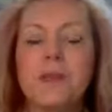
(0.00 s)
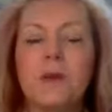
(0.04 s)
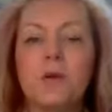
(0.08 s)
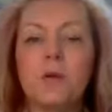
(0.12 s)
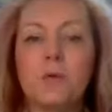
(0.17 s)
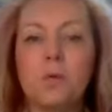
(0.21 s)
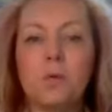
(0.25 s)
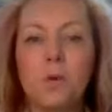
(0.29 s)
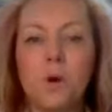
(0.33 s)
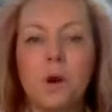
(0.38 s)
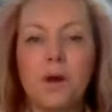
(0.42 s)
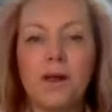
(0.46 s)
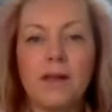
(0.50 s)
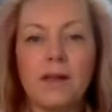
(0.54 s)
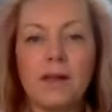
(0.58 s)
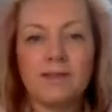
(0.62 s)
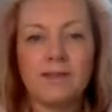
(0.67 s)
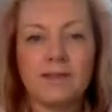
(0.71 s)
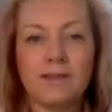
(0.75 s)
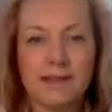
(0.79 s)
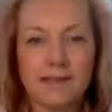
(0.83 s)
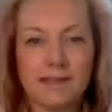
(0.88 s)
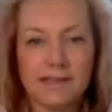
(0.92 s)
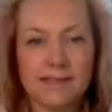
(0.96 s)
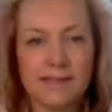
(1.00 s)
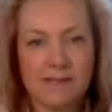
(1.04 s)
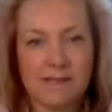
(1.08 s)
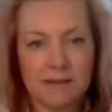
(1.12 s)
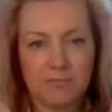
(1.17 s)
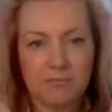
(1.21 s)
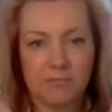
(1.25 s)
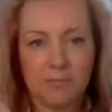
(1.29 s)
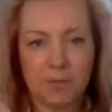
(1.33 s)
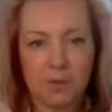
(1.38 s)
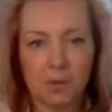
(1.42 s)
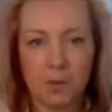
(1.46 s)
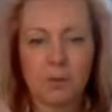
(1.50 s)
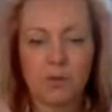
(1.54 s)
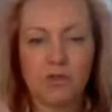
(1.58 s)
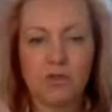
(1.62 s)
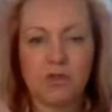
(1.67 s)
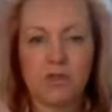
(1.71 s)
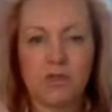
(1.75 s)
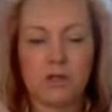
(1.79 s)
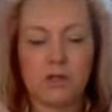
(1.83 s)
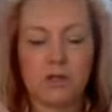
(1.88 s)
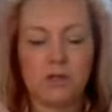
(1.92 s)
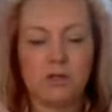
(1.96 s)
why that's
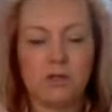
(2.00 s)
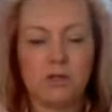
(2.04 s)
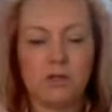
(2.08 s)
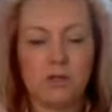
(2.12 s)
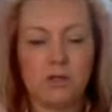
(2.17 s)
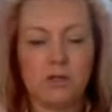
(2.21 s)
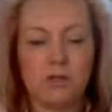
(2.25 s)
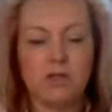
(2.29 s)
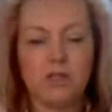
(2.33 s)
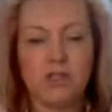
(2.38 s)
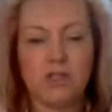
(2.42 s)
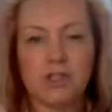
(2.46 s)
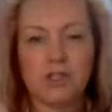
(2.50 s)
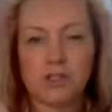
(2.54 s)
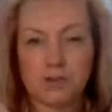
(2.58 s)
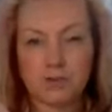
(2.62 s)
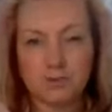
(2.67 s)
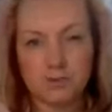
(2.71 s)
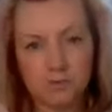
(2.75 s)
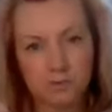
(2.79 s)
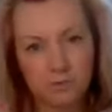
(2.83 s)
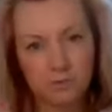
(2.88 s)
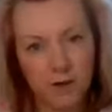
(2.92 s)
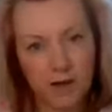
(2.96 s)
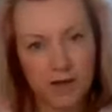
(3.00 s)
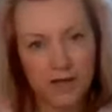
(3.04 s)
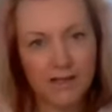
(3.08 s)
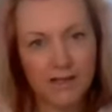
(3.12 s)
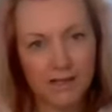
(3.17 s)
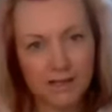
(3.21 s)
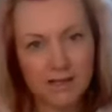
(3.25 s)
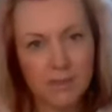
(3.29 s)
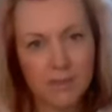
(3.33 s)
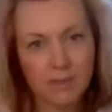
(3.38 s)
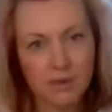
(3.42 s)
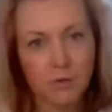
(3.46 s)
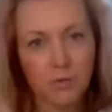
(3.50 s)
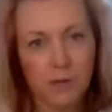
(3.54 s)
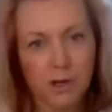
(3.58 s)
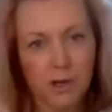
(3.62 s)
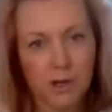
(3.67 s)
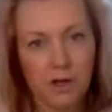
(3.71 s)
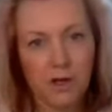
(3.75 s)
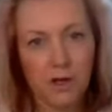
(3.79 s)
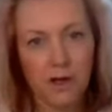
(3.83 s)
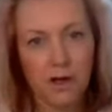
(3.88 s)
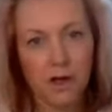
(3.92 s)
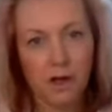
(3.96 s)
important, not just to raise your
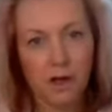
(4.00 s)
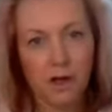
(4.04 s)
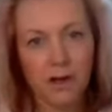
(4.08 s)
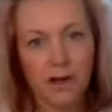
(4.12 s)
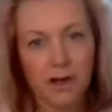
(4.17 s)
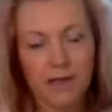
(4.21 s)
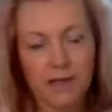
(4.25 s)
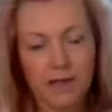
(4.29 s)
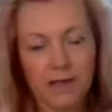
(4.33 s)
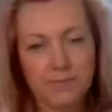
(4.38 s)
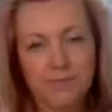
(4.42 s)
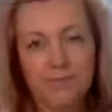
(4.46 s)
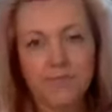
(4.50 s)
bar high,